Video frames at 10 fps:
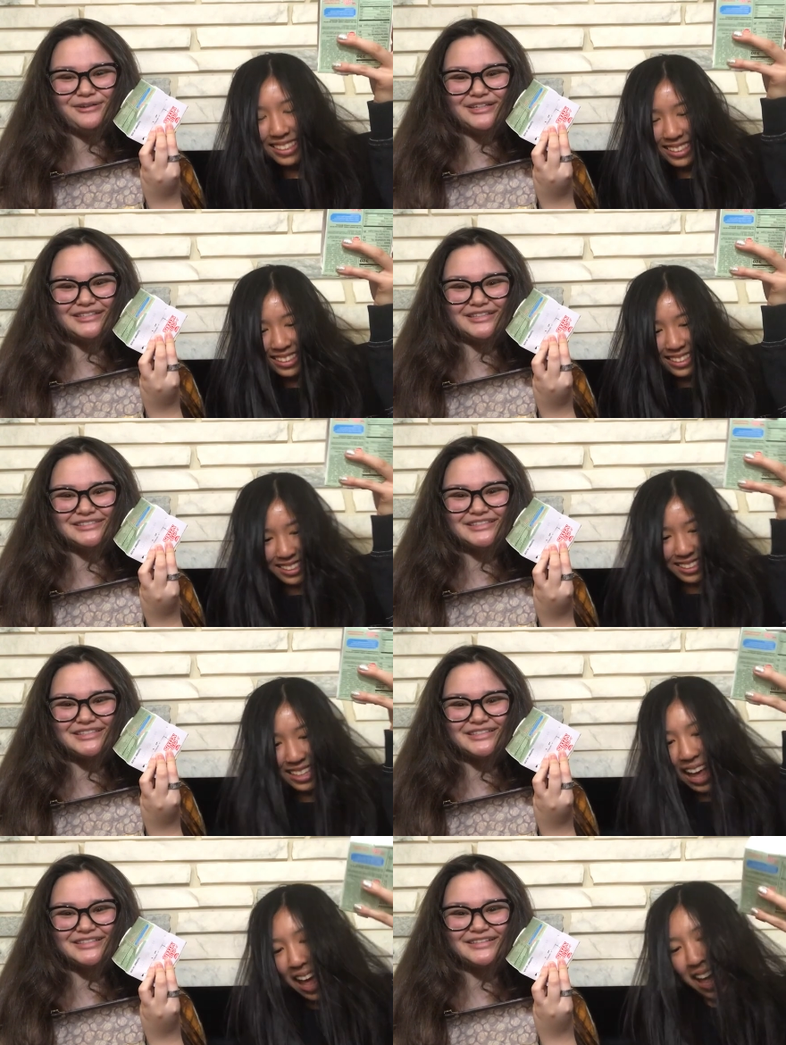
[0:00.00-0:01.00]

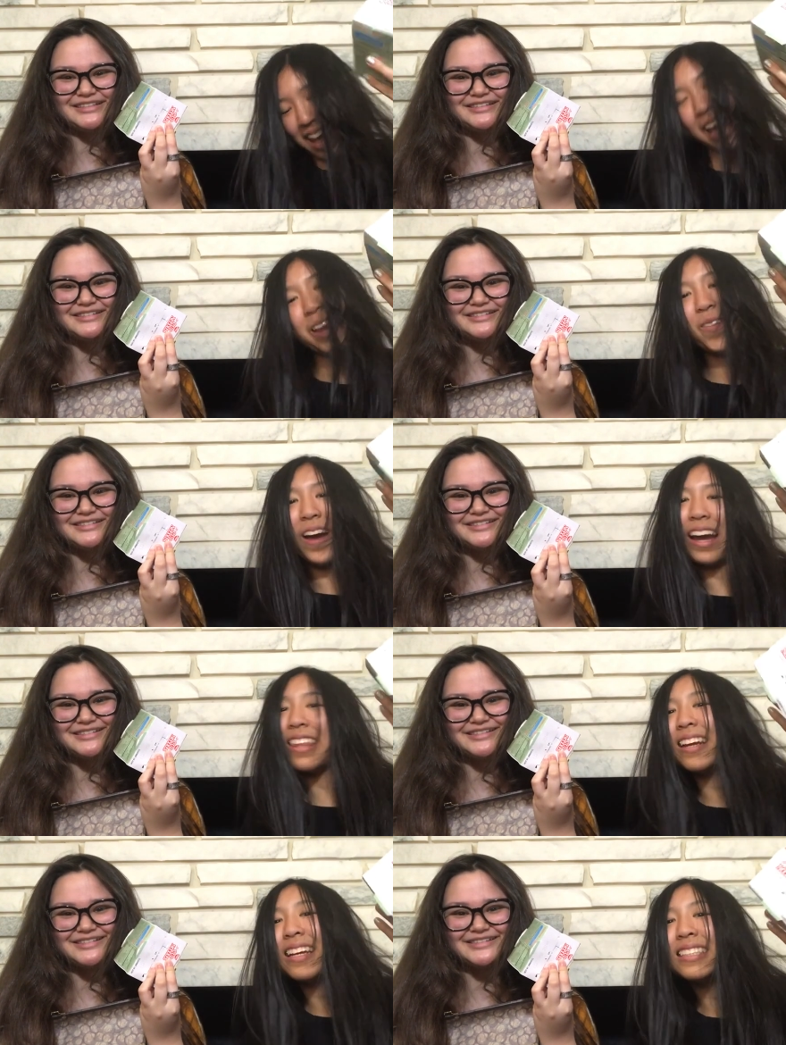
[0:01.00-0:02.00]
Speaker 1: reasons. And why are
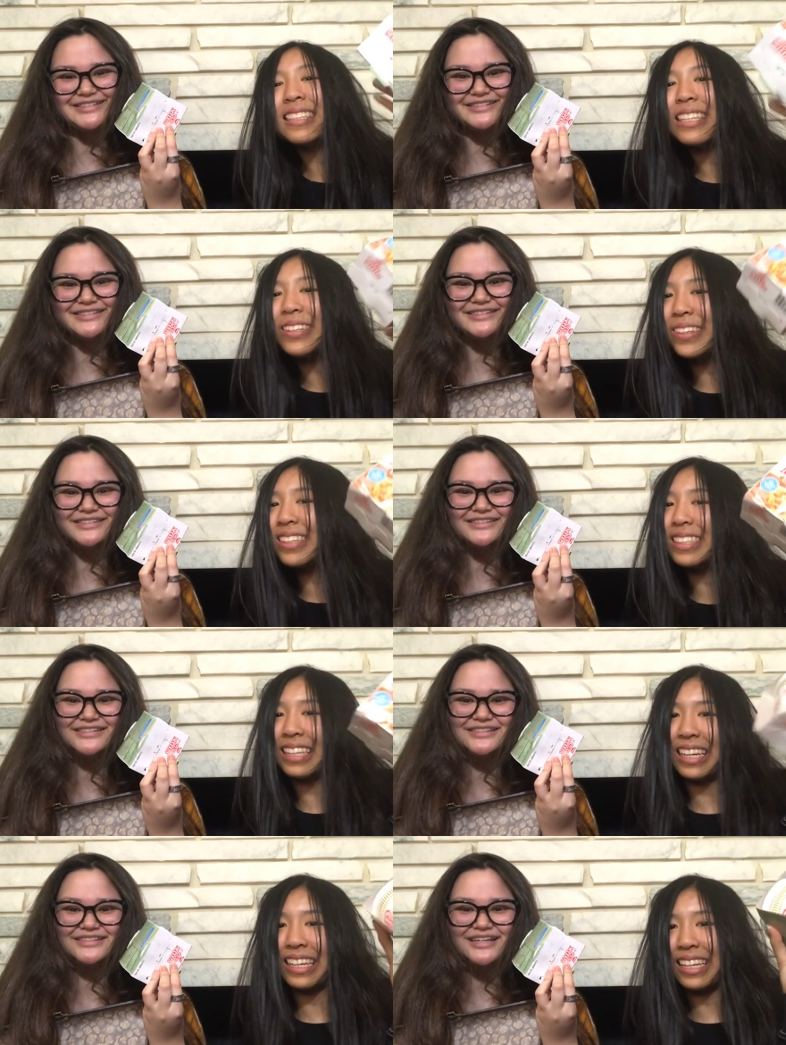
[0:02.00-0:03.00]
there instant noodles in
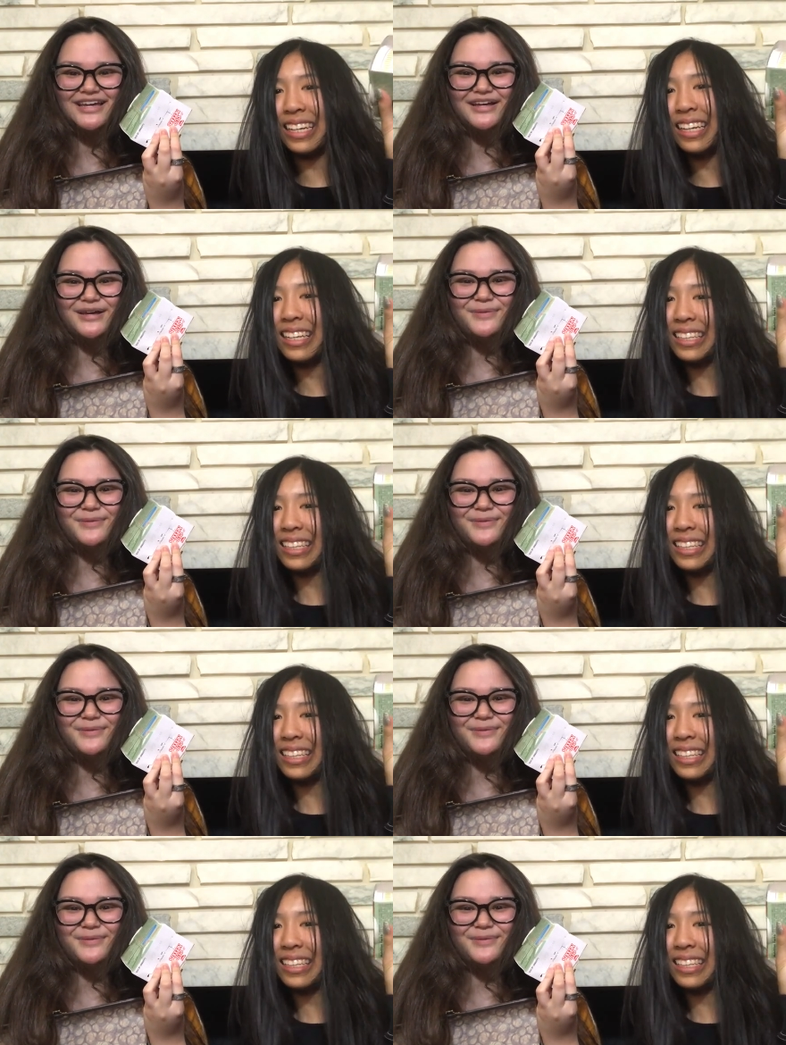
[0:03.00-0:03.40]
here?